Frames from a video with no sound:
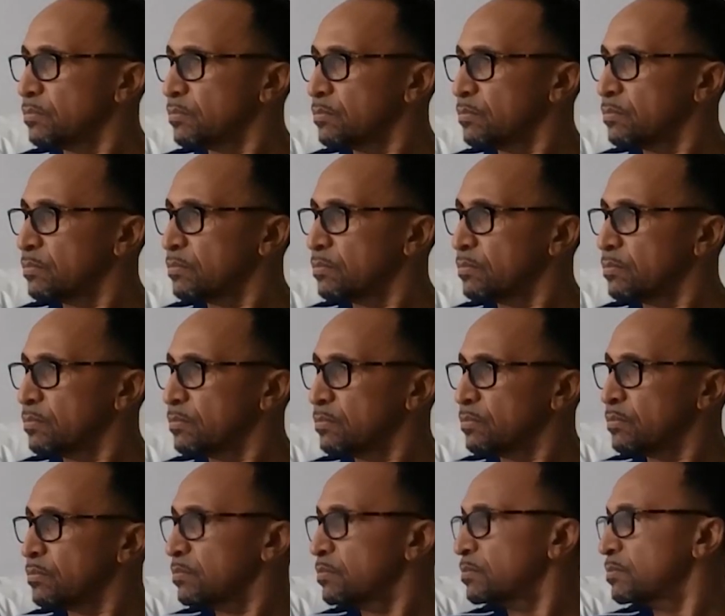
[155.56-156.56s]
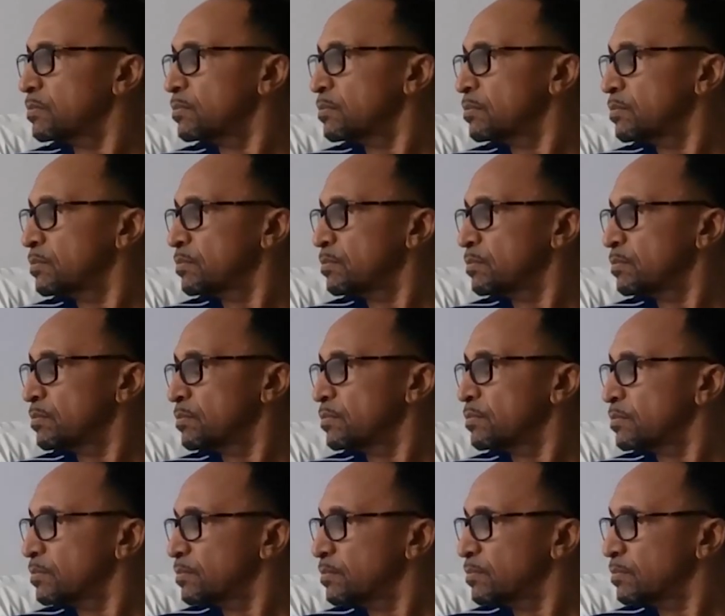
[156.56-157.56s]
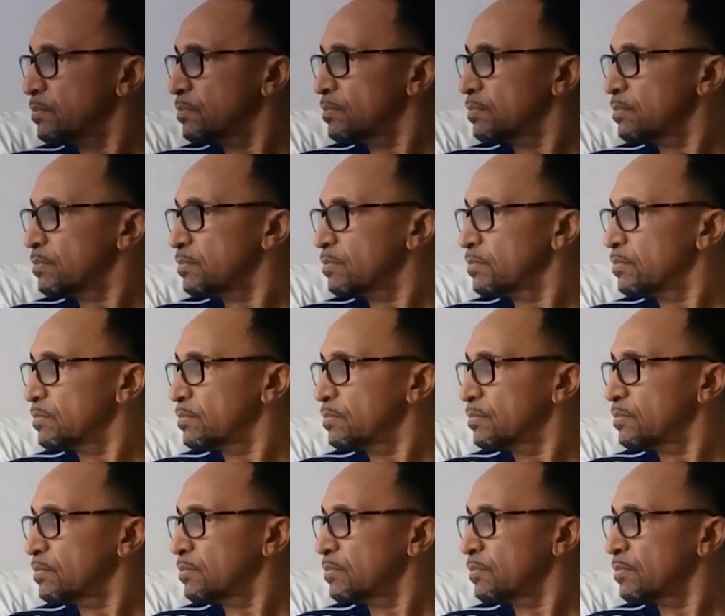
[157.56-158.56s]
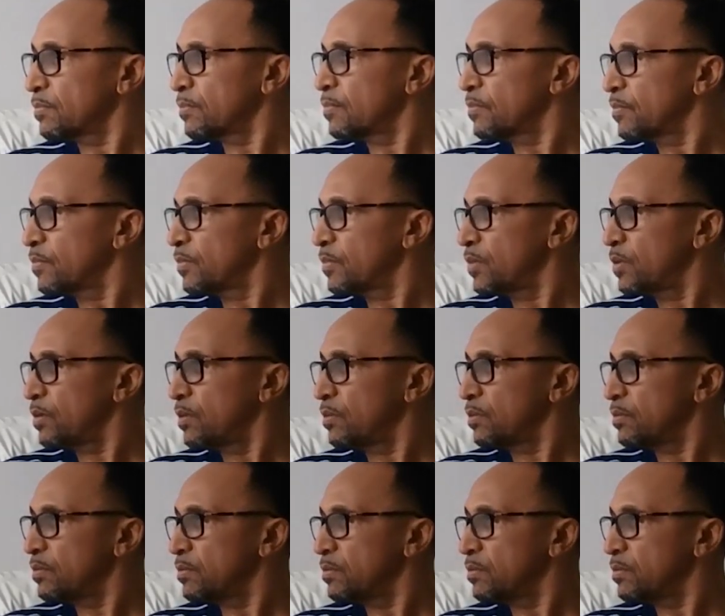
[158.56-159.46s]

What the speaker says: The person shown says nothing.